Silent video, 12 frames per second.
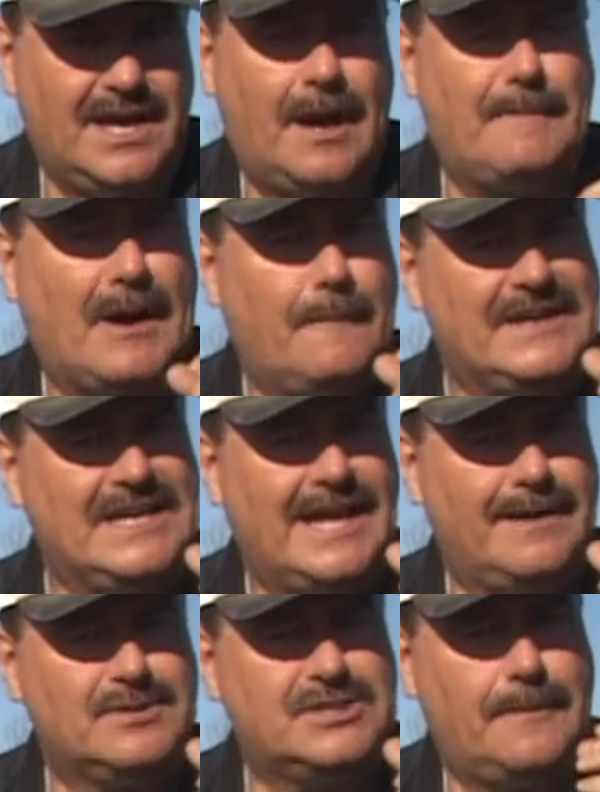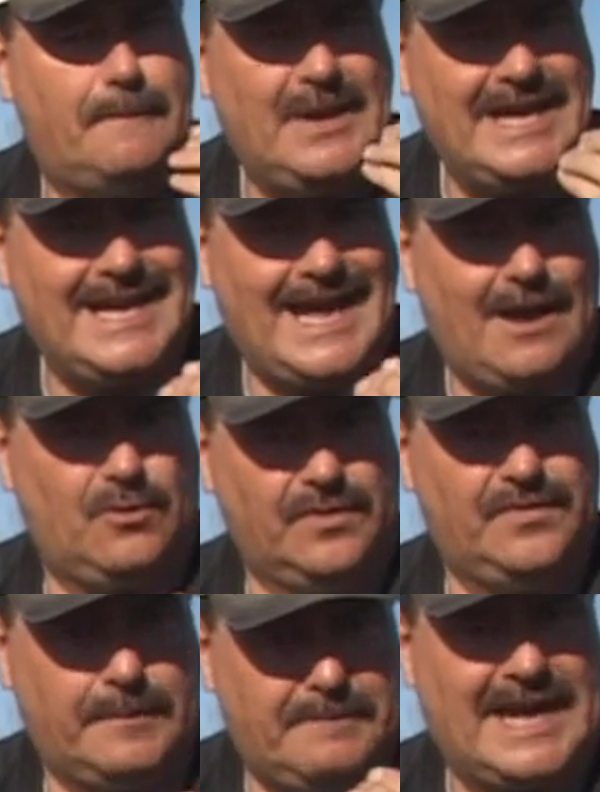about being able to pick out
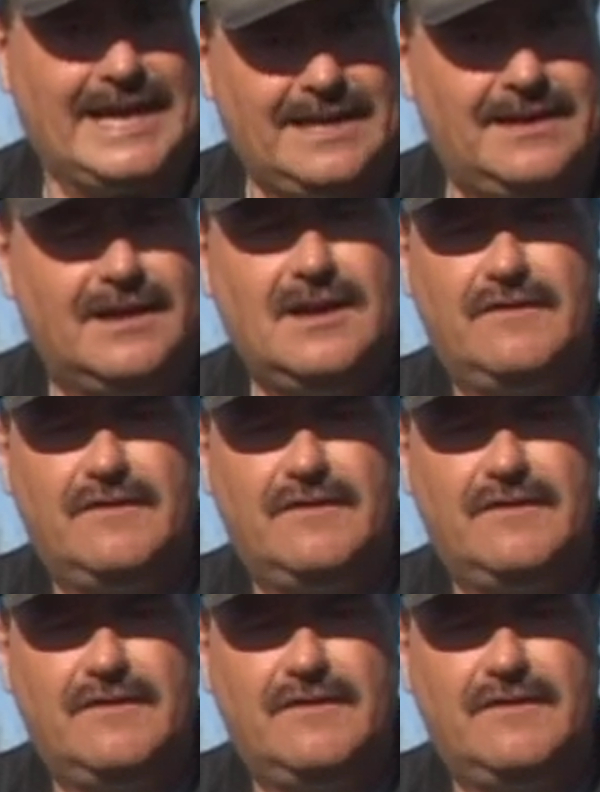the bait